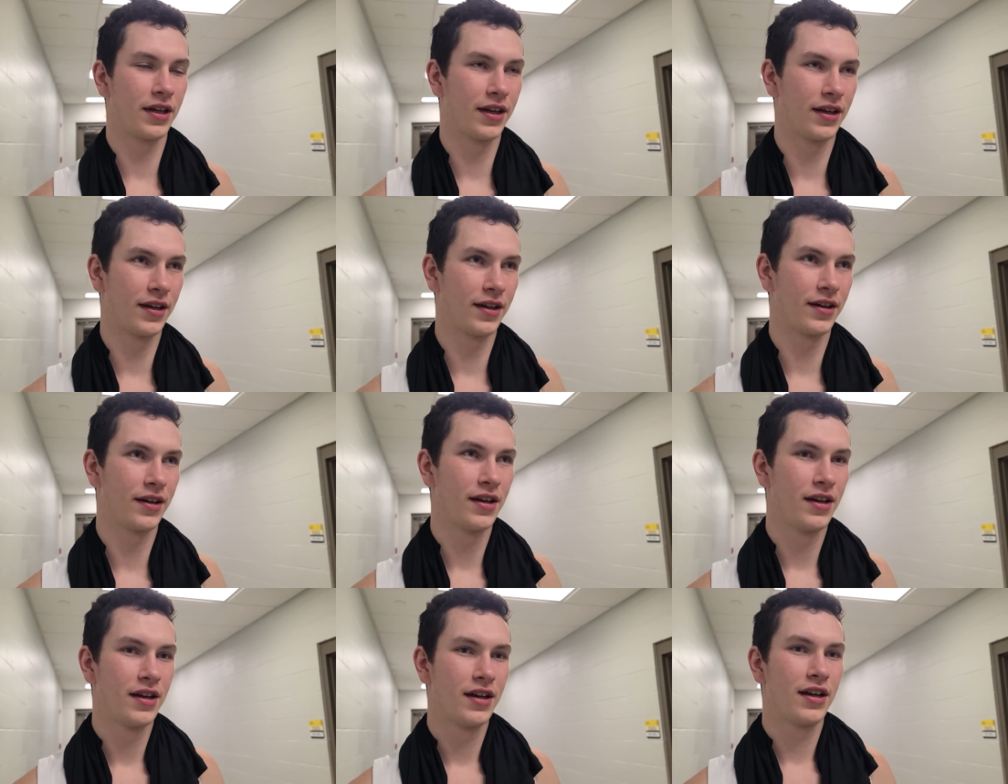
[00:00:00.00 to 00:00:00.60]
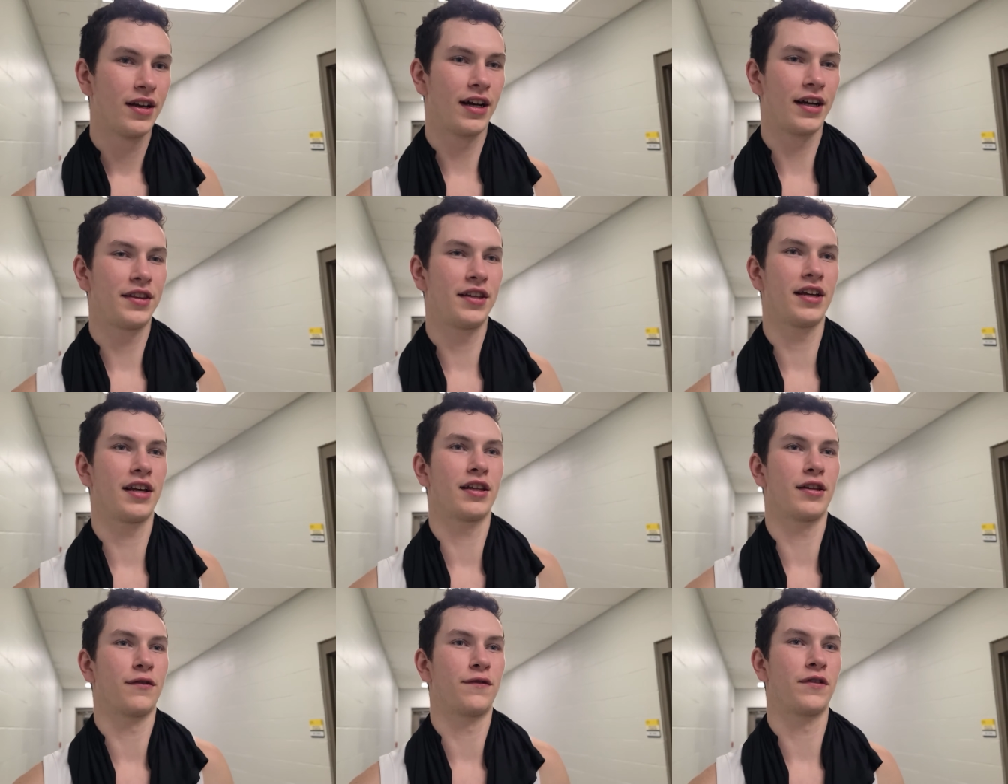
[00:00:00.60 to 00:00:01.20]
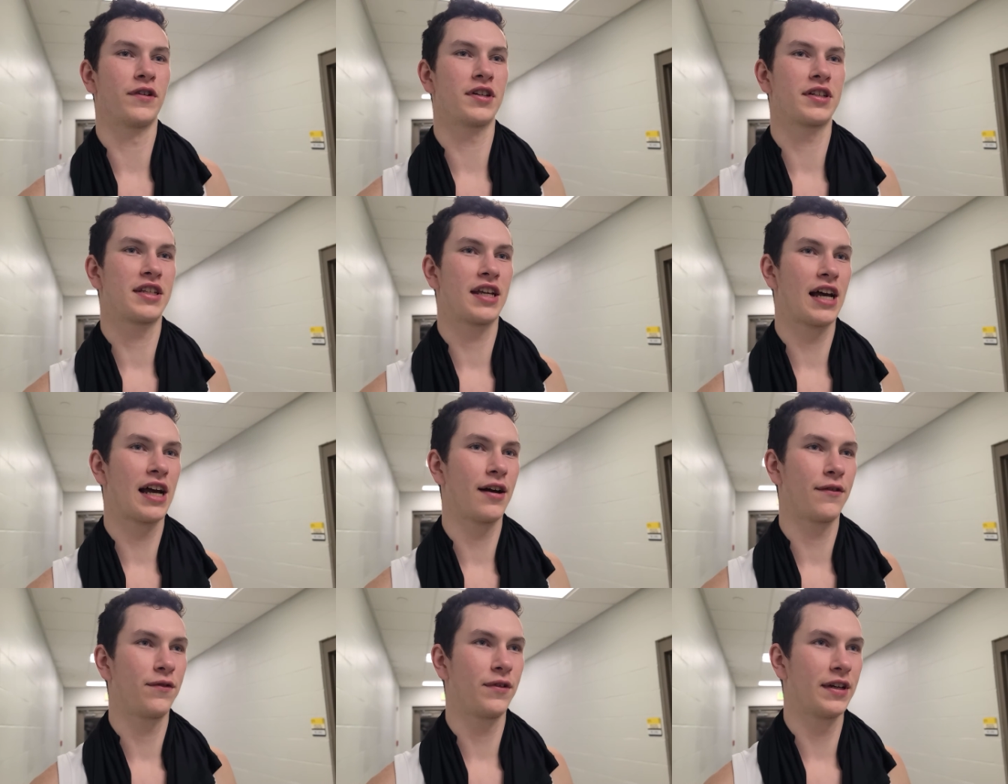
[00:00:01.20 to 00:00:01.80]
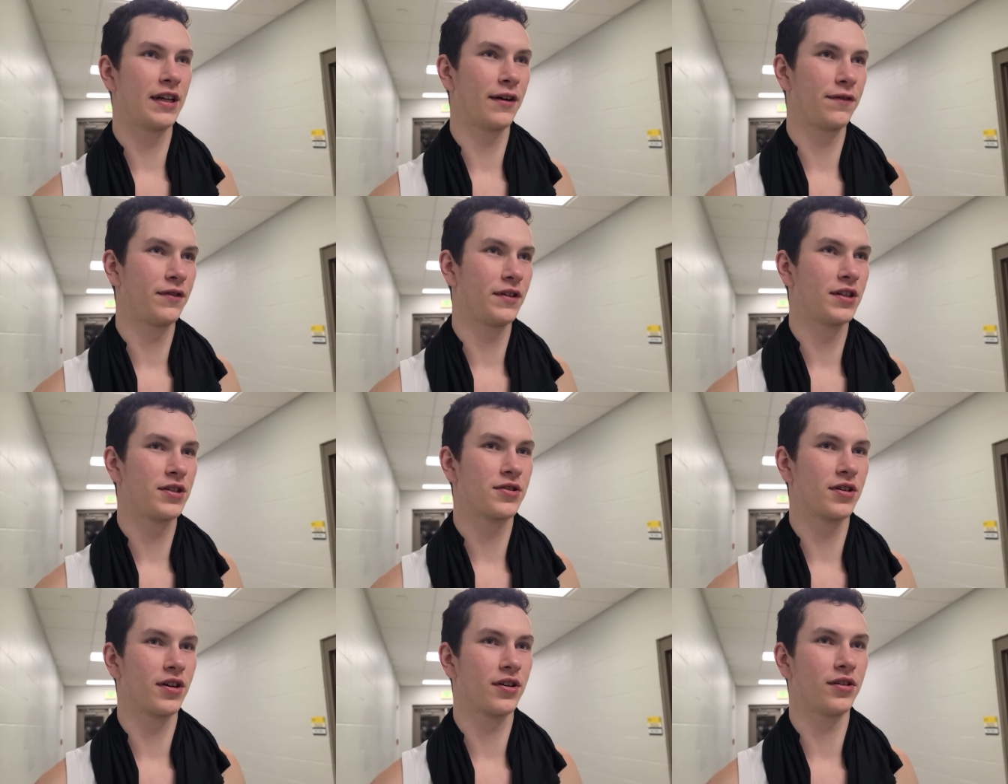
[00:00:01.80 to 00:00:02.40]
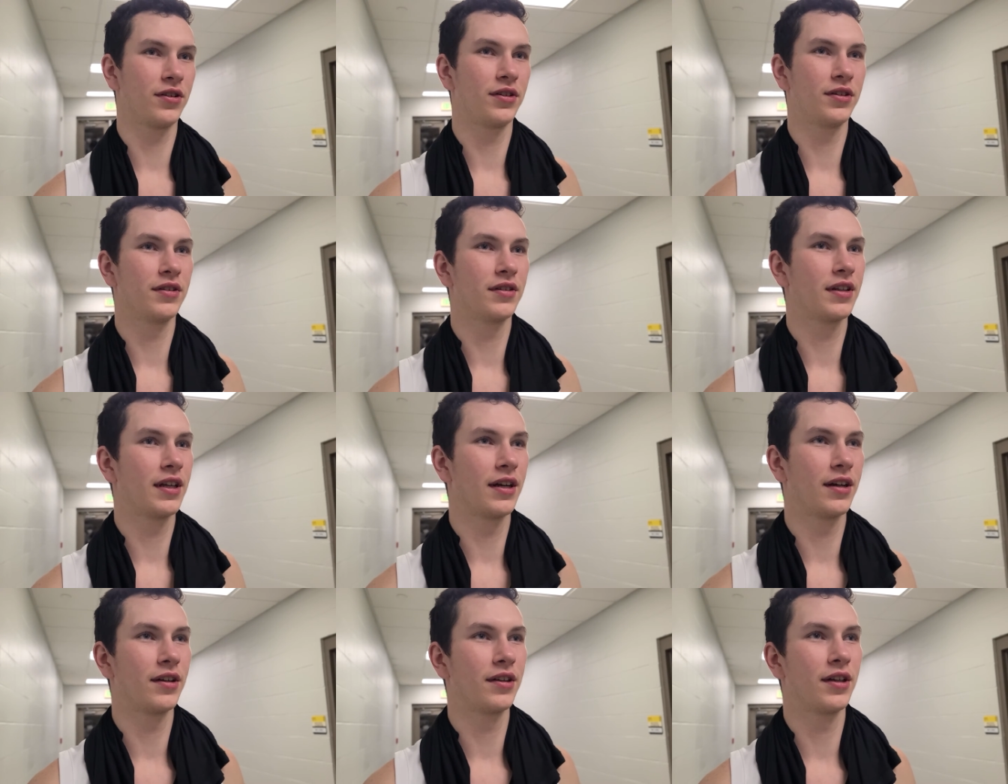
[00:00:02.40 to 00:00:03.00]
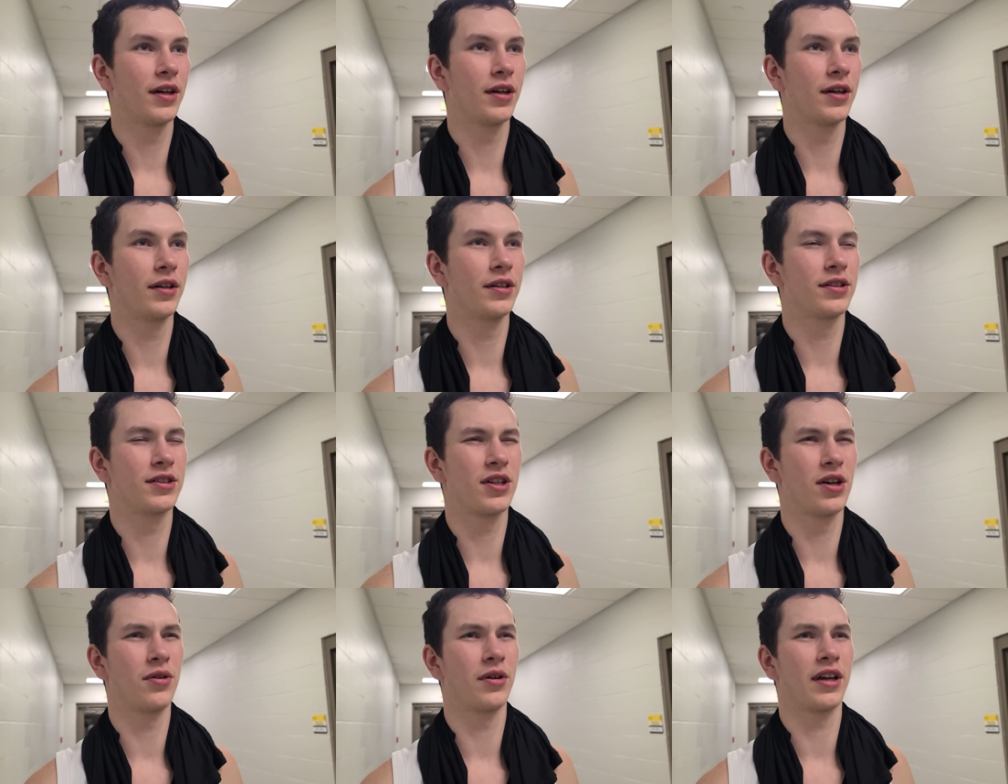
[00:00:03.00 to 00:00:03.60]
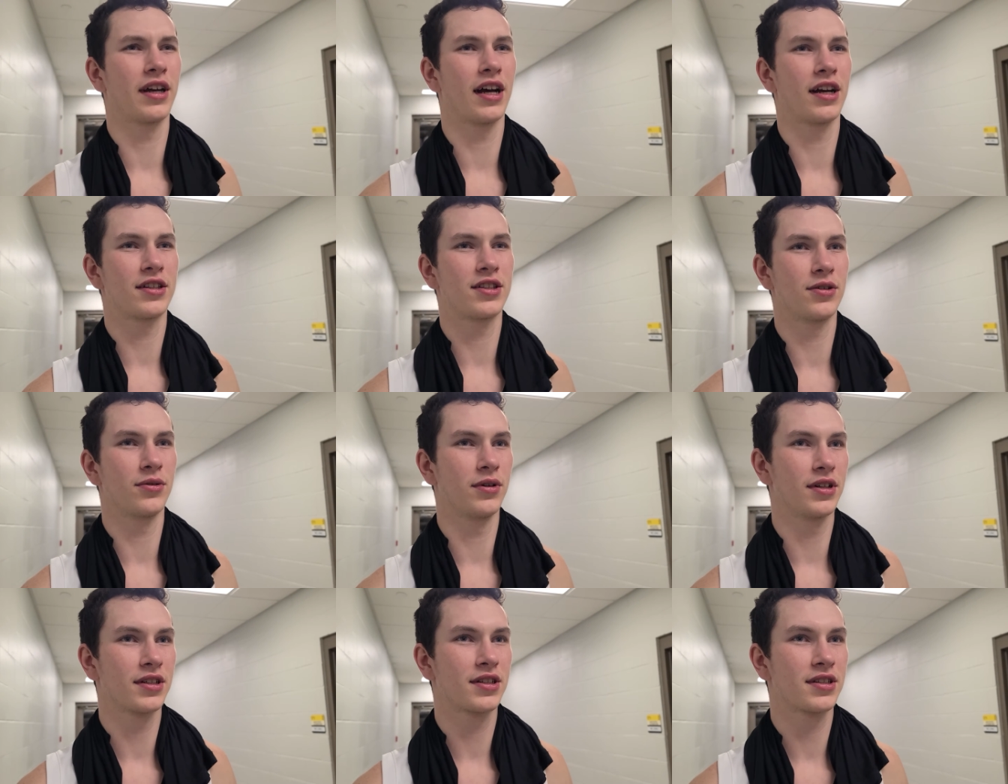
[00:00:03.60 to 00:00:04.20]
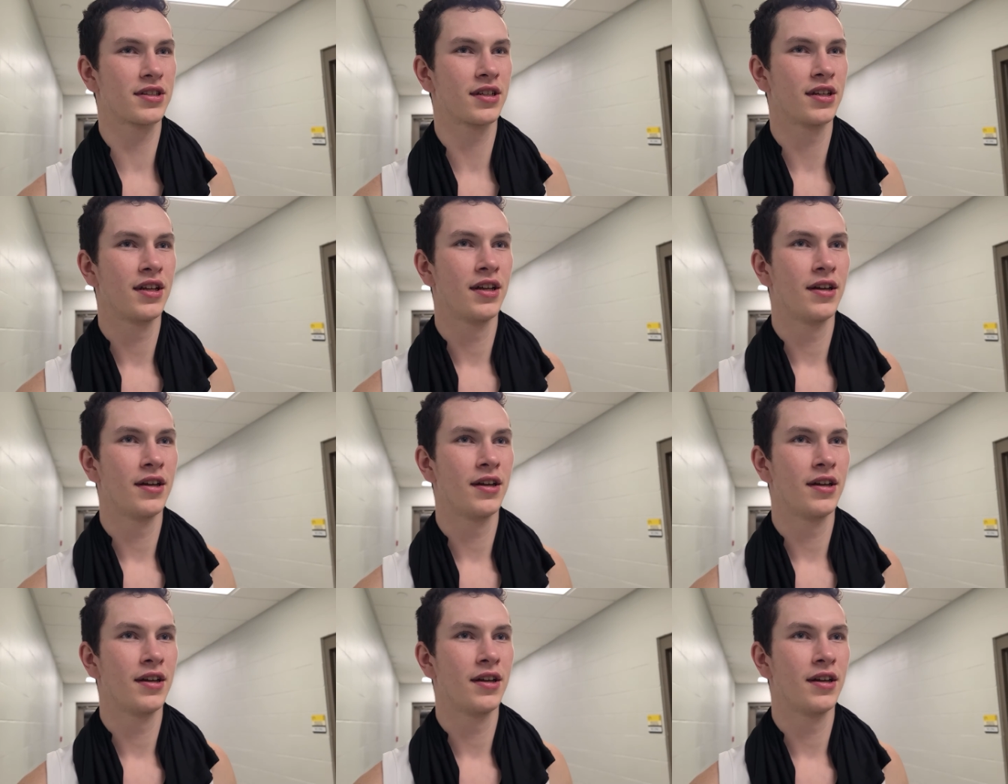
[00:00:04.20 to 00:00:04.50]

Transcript: And I think in the first half, we definitely struggled. Their, their zone got to us.